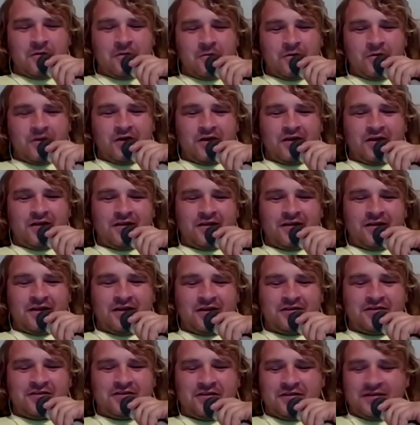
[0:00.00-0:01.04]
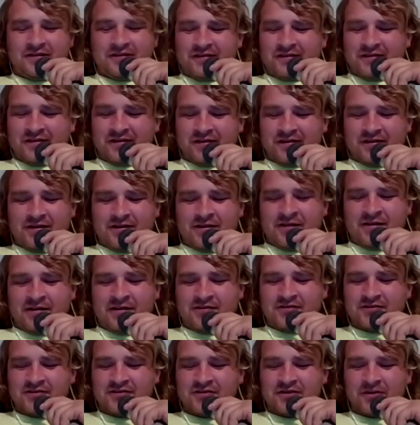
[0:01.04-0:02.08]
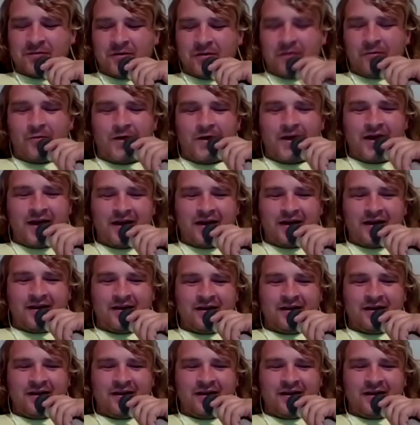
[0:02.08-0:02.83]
But then she's going to be wet